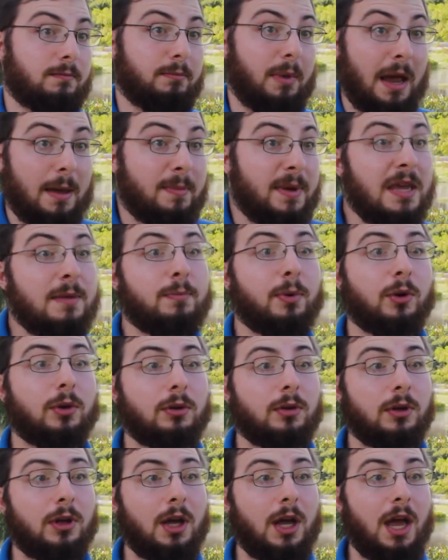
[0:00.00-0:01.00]
by people.
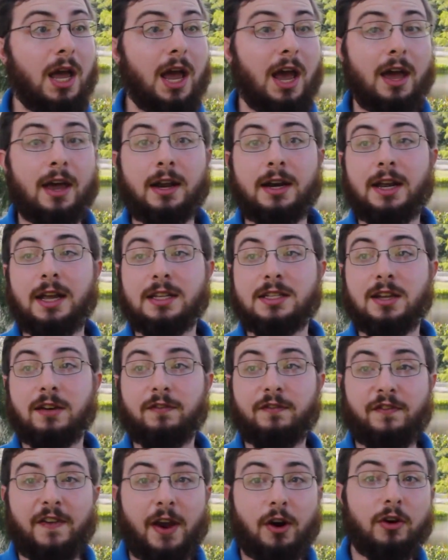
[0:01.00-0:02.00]
And it's a
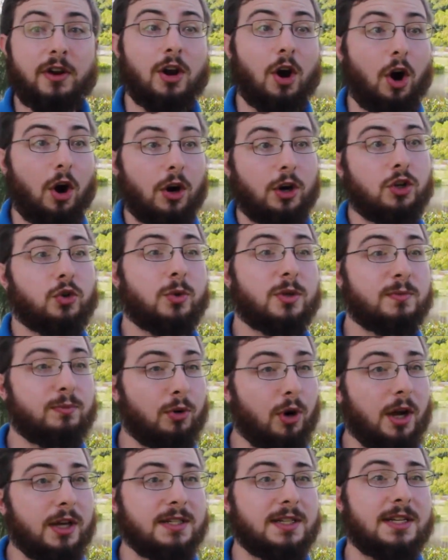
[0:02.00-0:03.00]
very arduous
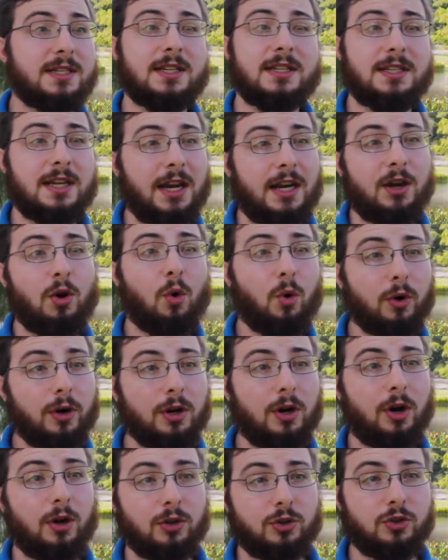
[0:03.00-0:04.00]
process, as any
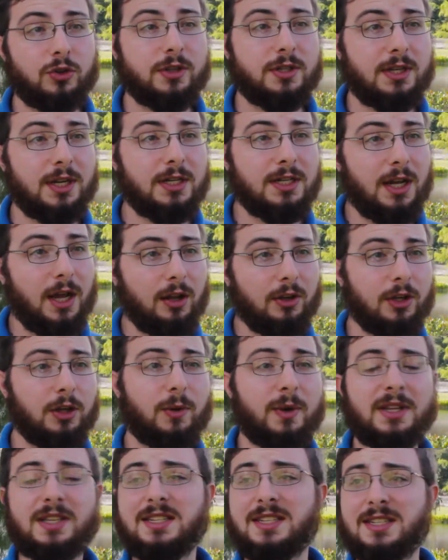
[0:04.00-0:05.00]
horticulturist can tell
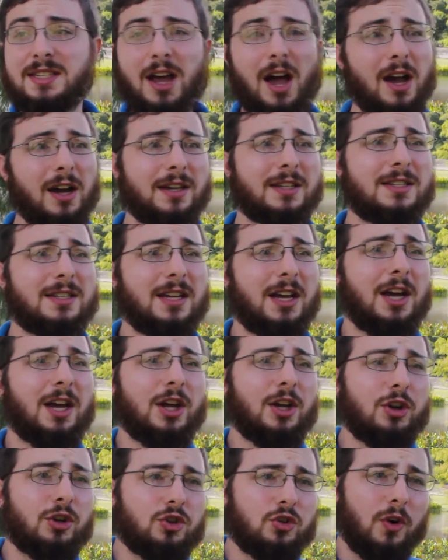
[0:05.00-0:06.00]
you. It sucks.
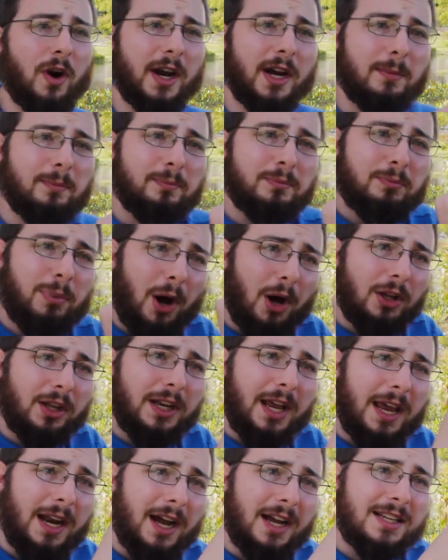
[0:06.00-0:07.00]
You're trying to
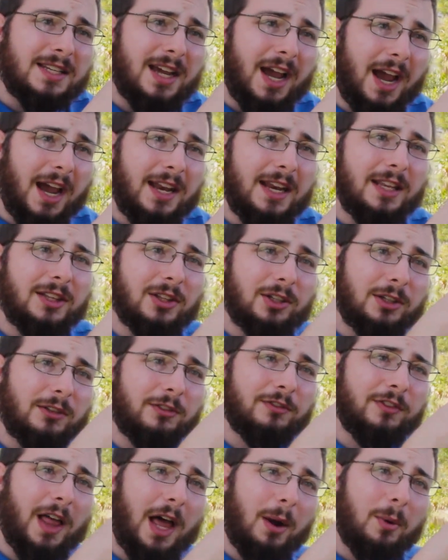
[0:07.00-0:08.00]
pollinate a tiny little
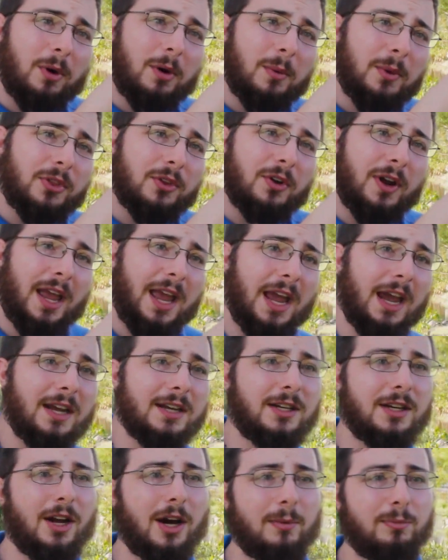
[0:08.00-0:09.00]
flower with your
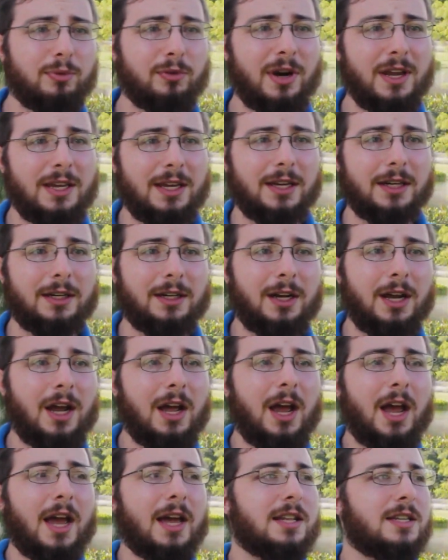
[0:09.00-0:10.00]
hand and not break it.
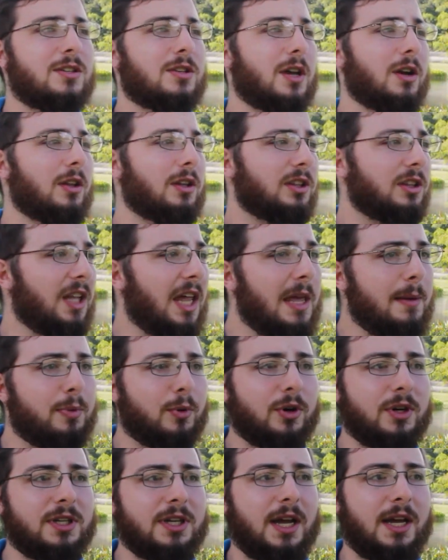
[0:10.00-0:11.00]
It's
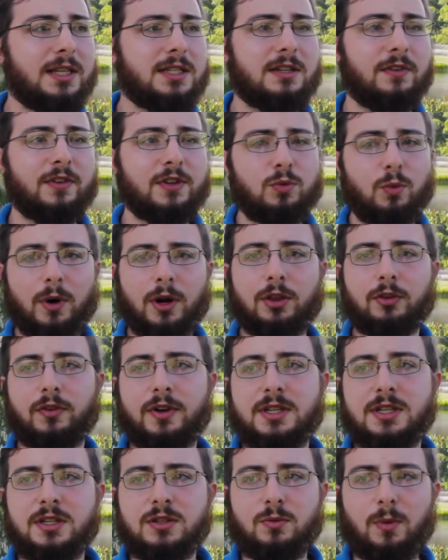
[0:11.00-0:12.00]
labor intensive. It's one of the
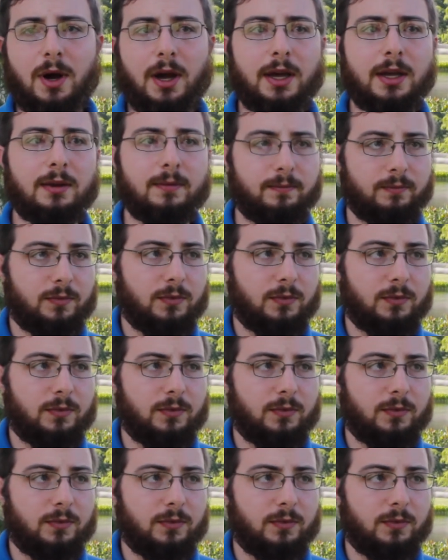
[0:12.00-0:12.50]
reasons why